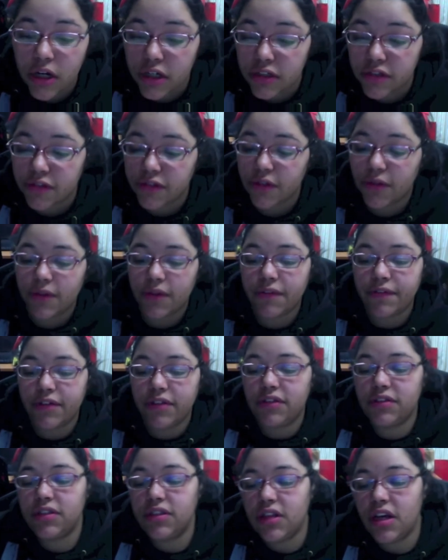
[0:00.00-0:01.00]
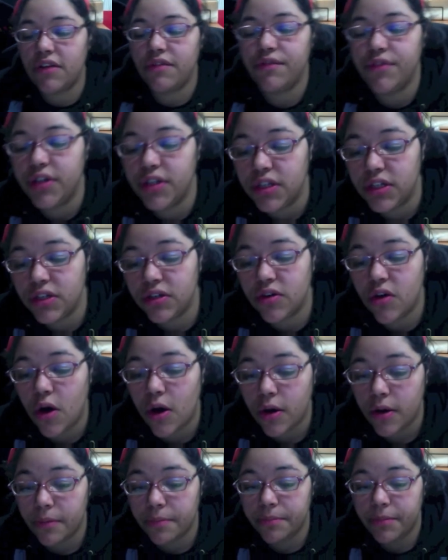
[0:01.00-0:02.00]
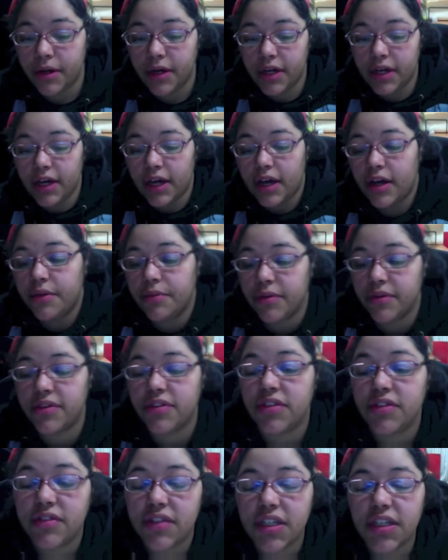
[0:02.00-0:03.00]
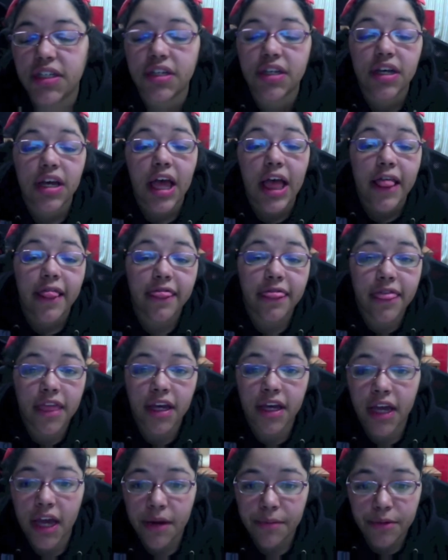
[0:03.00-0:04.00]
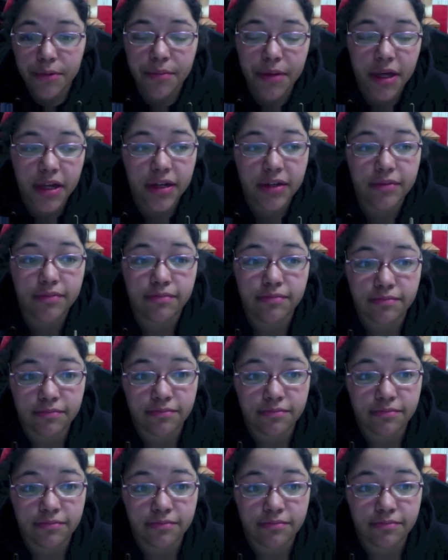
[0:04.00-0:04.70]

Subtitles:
So the first thing that really caught my eye was just like the cameramens,